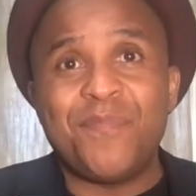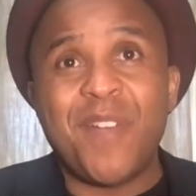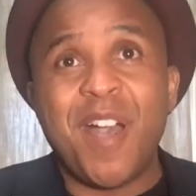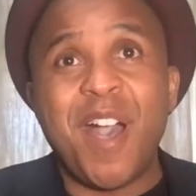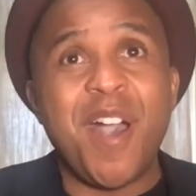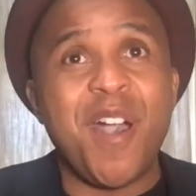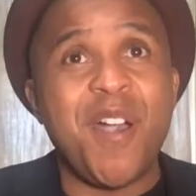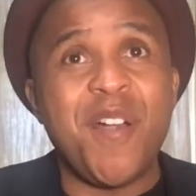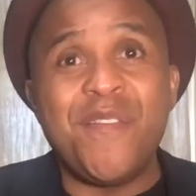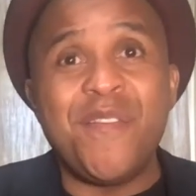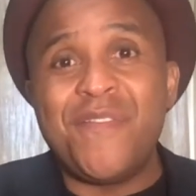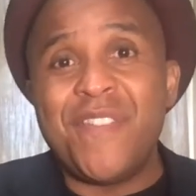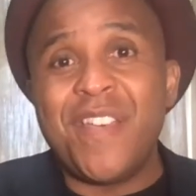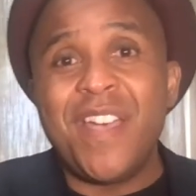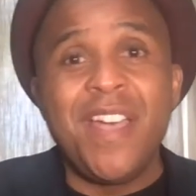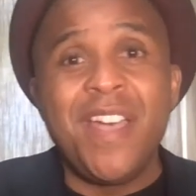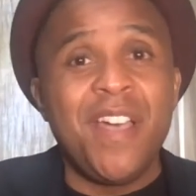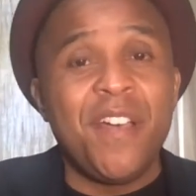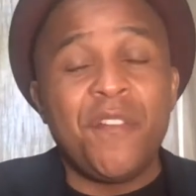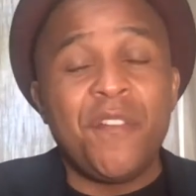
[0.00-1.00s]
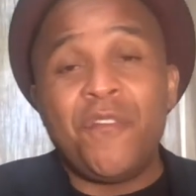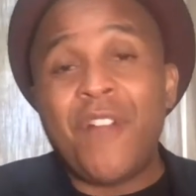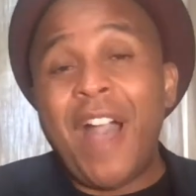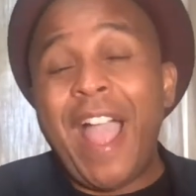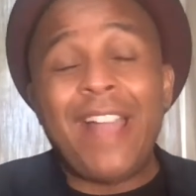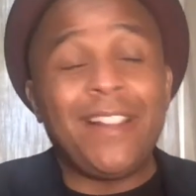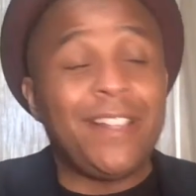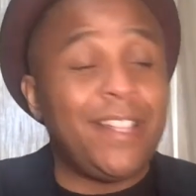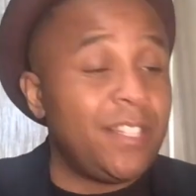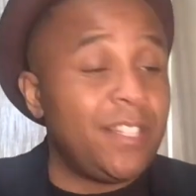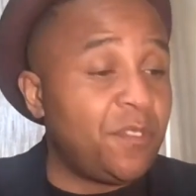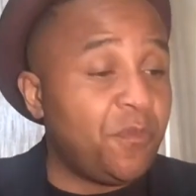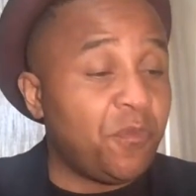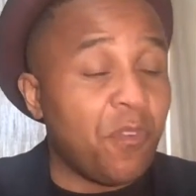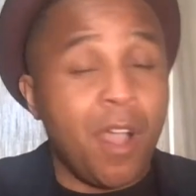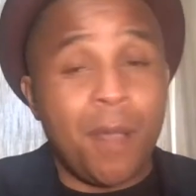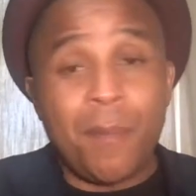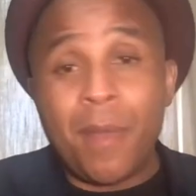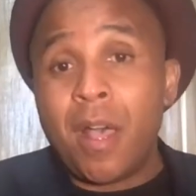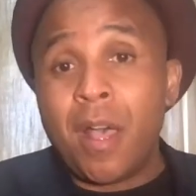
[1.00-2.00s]
of violence
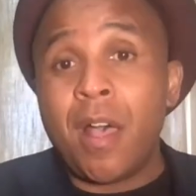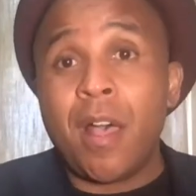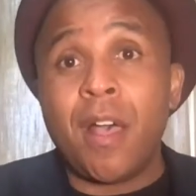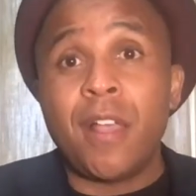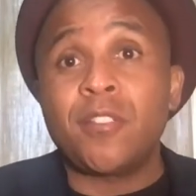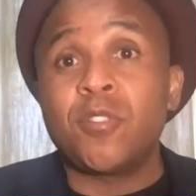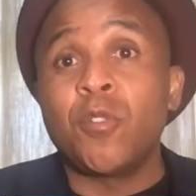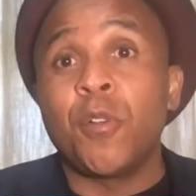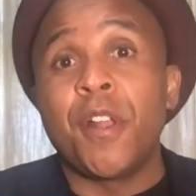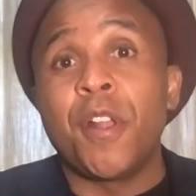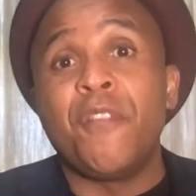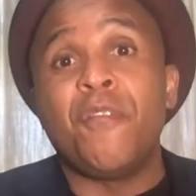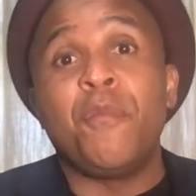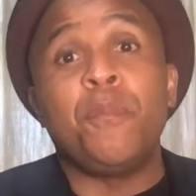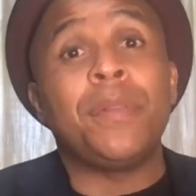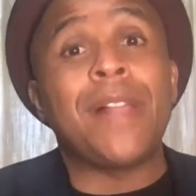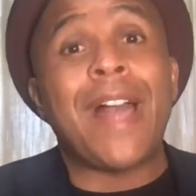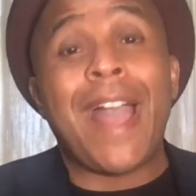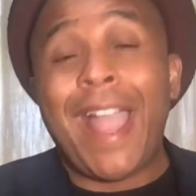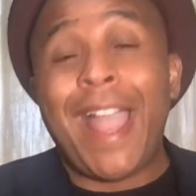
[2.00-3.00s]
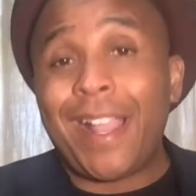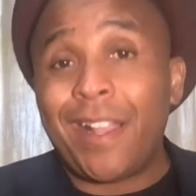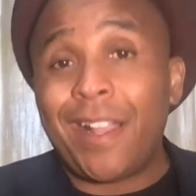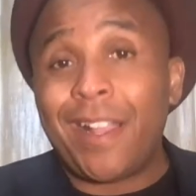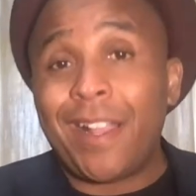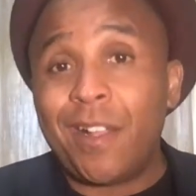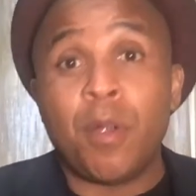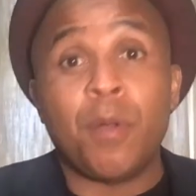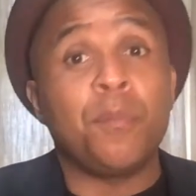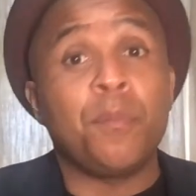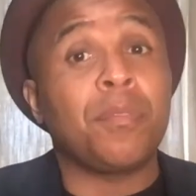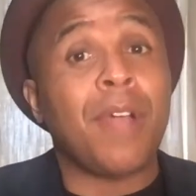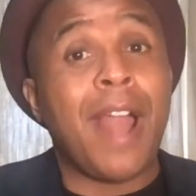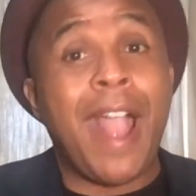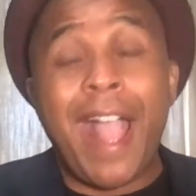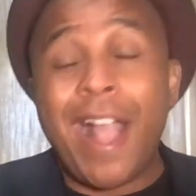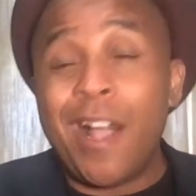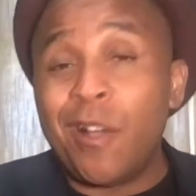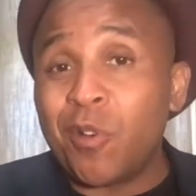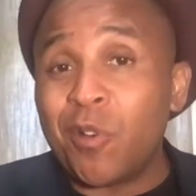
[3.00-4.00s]
from a sort of black or
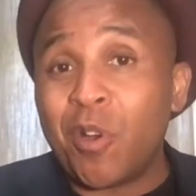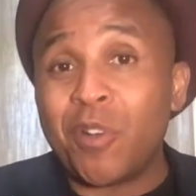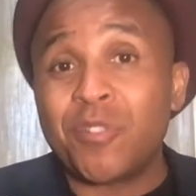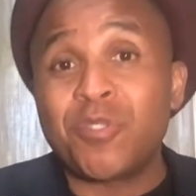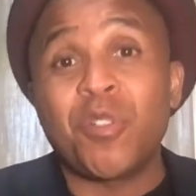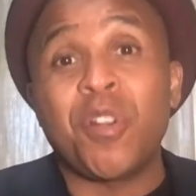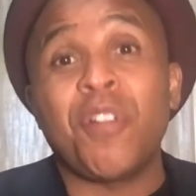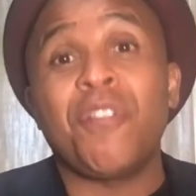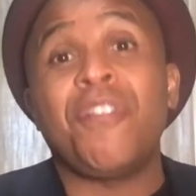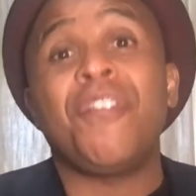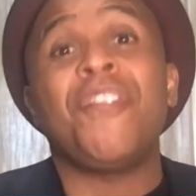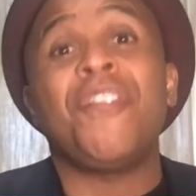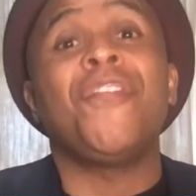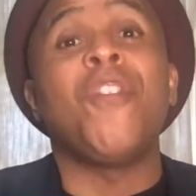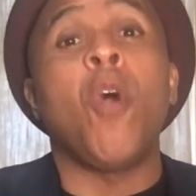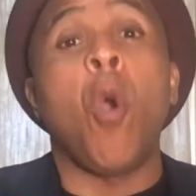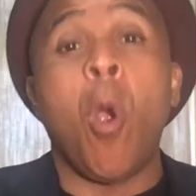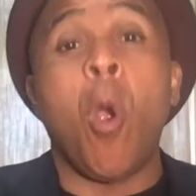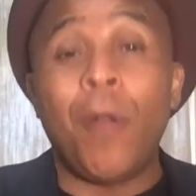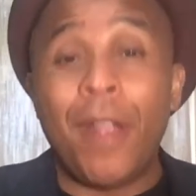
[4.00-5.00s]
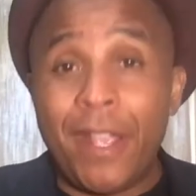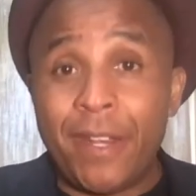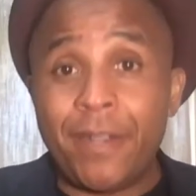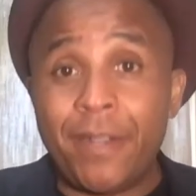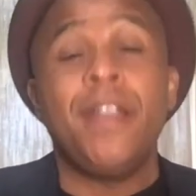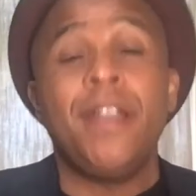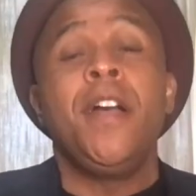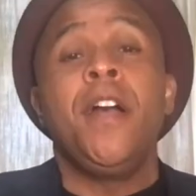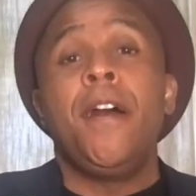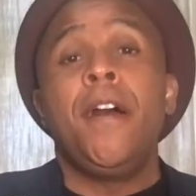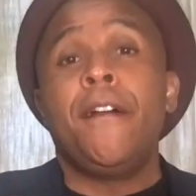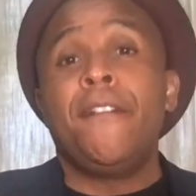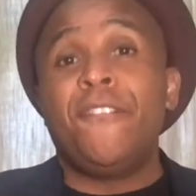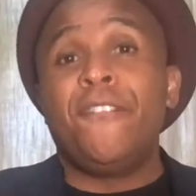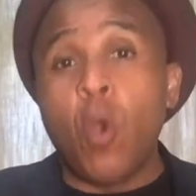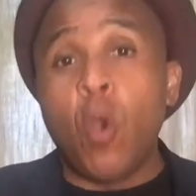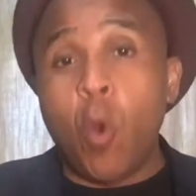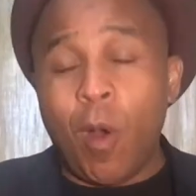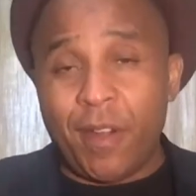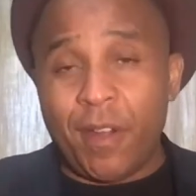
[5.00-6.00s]
brown or sort of foreign
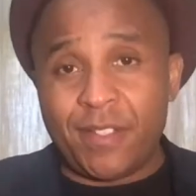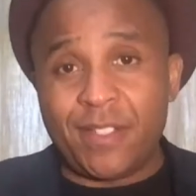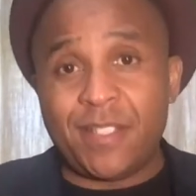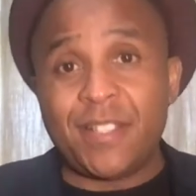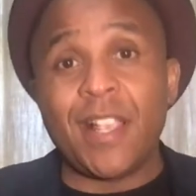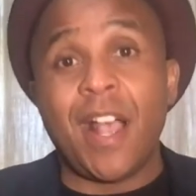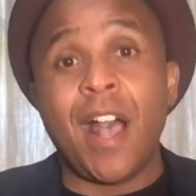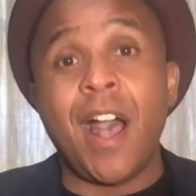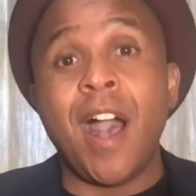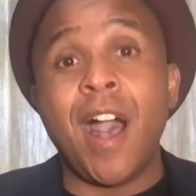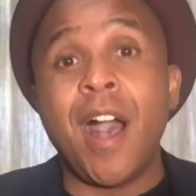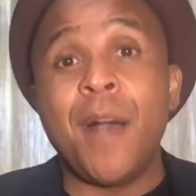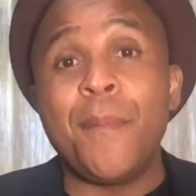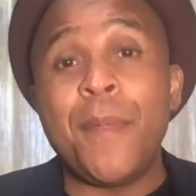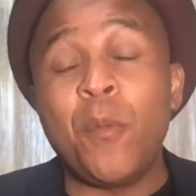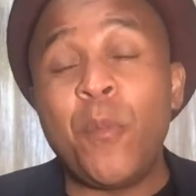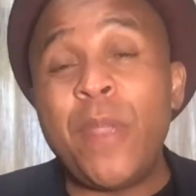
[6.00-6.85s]
force, um, and